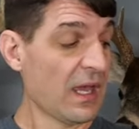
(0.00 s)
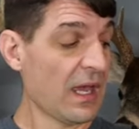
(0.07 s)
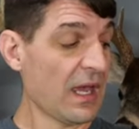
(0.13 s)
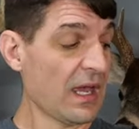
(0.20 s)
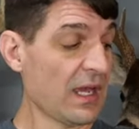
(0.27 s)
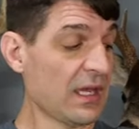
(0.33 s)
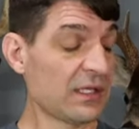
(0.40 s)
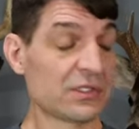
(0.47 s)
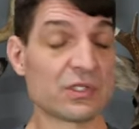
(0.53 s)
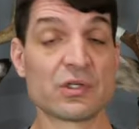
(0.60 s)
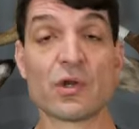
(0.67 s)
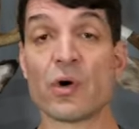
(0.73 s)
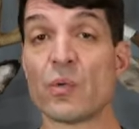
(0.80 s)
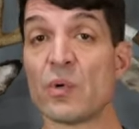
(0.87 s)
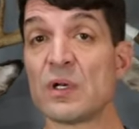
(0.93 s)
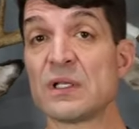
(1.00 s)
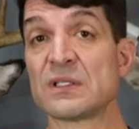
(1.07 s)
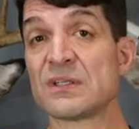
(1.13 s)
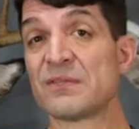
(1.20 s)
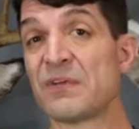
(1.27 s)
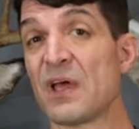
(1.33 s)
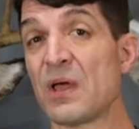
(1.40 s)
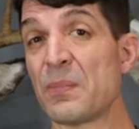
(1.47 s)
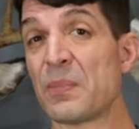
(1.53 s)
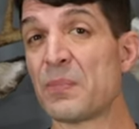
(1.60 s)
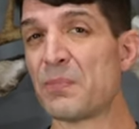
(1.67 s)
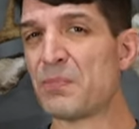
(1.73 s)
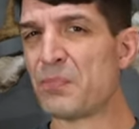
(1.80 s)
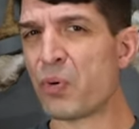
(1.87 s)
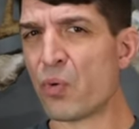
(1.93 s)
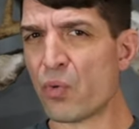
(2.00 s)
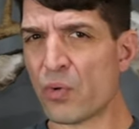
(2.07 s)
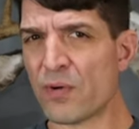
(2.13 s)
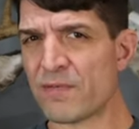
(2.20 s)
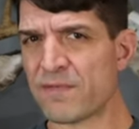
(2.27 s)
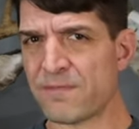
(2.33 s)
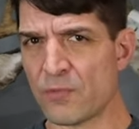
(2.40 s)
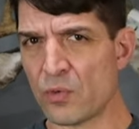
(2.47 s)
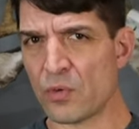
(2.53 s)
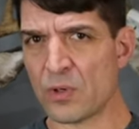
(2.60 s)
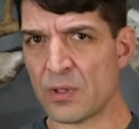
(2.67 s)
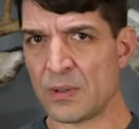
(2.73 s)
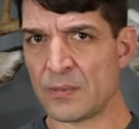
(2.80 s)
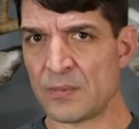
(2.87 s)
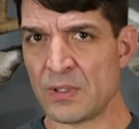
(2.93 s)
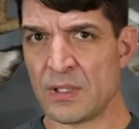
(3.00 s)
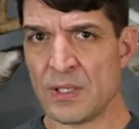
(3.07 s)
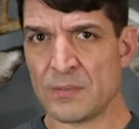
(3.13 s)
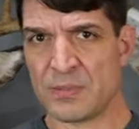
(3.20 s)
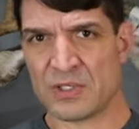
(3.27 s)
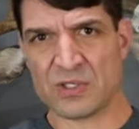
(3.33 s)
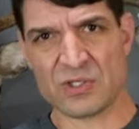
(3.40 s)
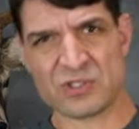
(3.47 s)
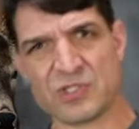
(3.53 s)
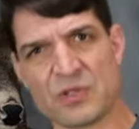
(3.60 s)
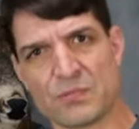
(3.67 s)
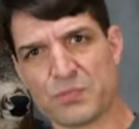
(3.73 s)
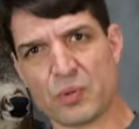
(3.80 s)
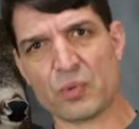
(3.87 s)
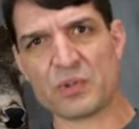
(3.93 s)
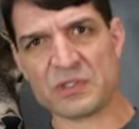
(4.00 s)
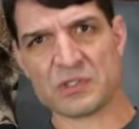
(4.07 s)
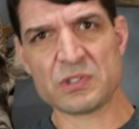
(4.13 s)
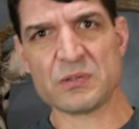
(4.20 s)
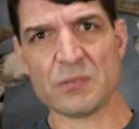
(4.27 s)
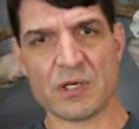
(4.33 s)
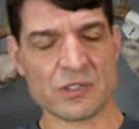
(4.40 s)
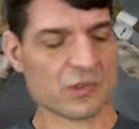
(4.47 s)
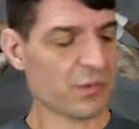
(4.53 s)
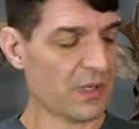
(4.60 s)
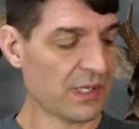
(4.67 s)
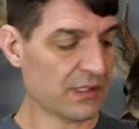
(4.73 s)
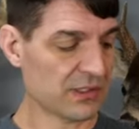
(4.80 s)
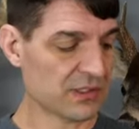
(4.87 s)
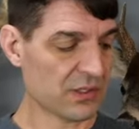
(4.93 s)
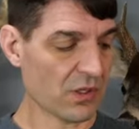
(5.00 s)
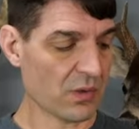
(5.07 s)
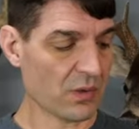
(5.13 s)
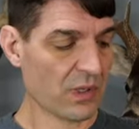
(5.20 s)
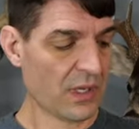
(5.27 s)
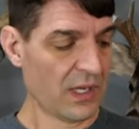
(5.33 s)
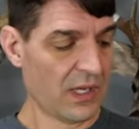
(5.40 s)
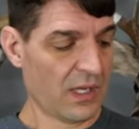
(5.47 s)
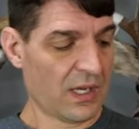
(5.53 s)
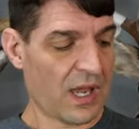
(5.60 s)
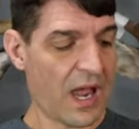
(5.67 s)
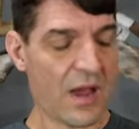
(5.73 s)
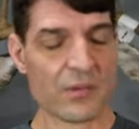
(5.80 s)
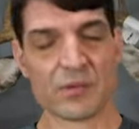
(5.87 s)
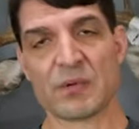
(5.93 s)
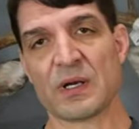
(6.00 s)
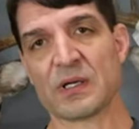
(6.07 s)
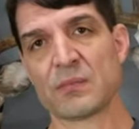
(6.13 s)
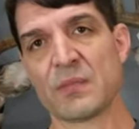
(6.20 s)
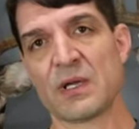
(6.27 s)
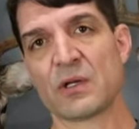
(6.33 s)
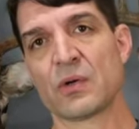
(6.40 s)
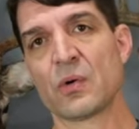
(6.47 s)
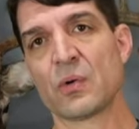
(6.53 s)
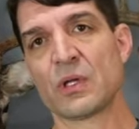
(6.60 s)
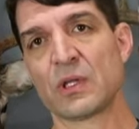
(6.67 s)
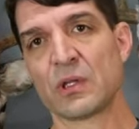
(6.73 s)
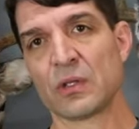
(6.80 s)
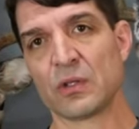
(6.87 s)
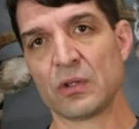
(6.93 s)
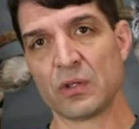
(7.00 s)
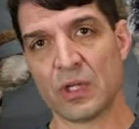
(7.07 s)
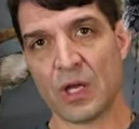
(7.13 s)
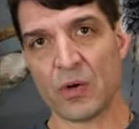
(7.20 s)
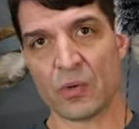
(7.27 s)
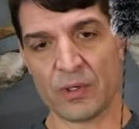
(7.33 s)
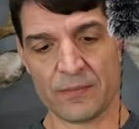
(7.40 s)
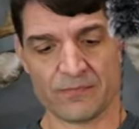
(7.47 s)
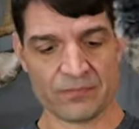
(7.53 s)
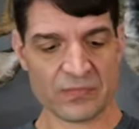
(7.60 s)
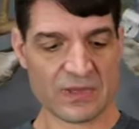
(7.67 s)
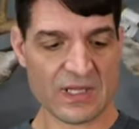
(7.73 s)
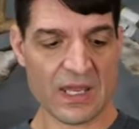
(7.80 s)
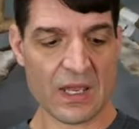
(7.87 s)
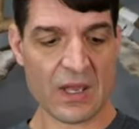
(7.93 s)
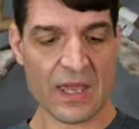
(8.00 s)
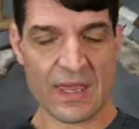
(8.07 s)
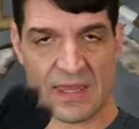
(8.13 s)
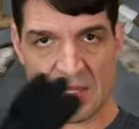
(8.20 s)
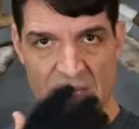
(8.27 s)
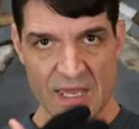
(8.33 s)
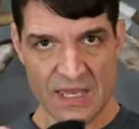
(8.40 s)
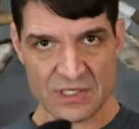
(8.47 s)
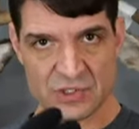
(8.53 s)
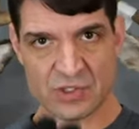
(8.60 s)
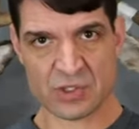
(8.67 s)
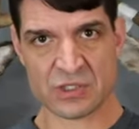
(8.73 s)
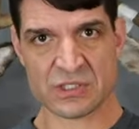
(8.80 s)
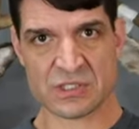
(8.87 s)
and you don't want to develop poor form because you're pulling too much weight. So I would recommend going lower. Now, as you're